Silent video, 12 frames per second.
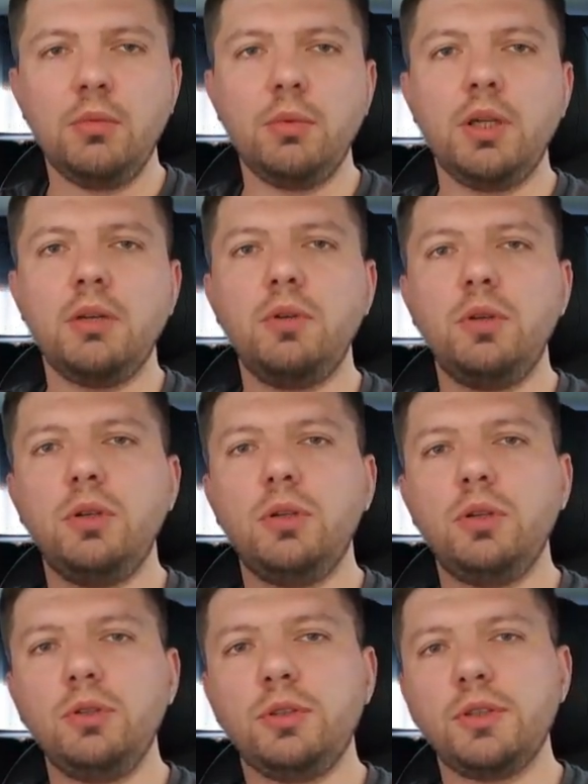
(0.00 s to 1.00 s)
We have
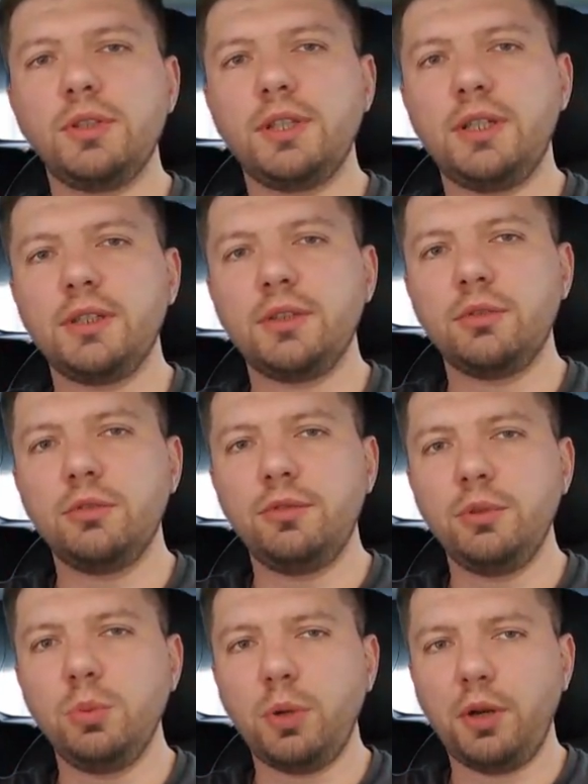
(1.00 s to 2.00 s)
also started to
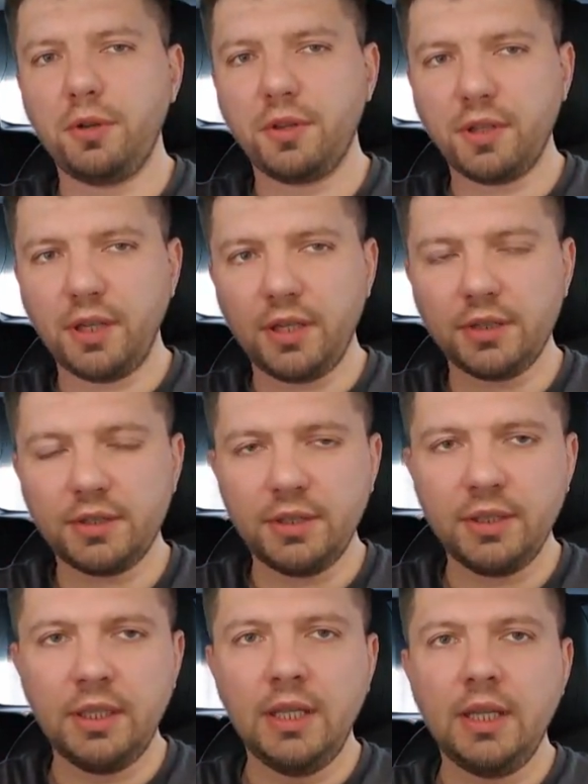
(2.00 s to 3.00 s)
feel very tired,
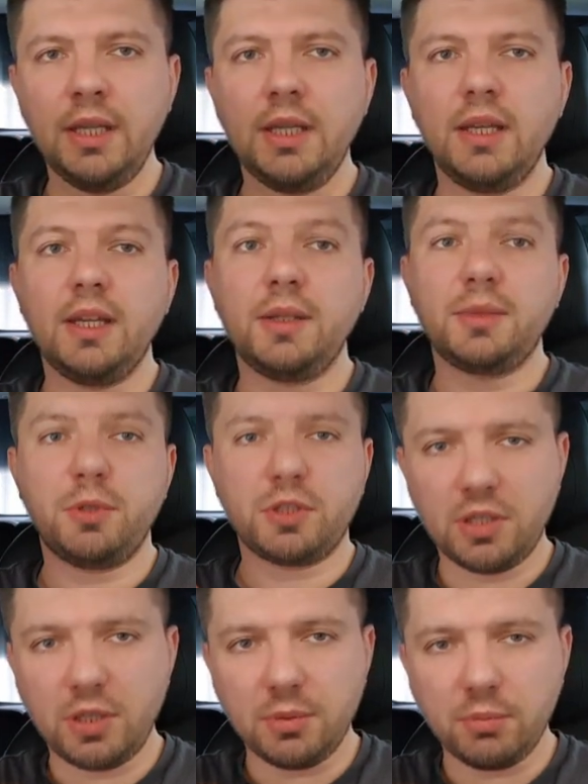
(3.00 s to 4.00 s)

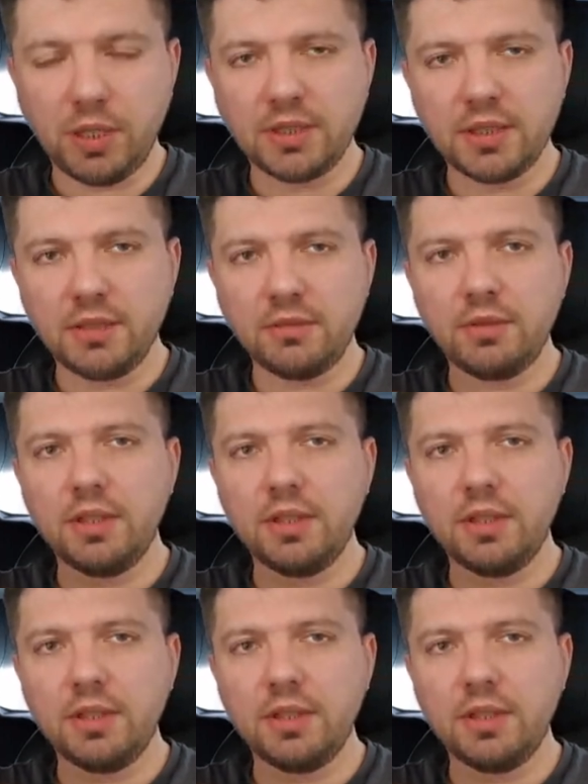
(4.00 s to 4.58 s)
especially myself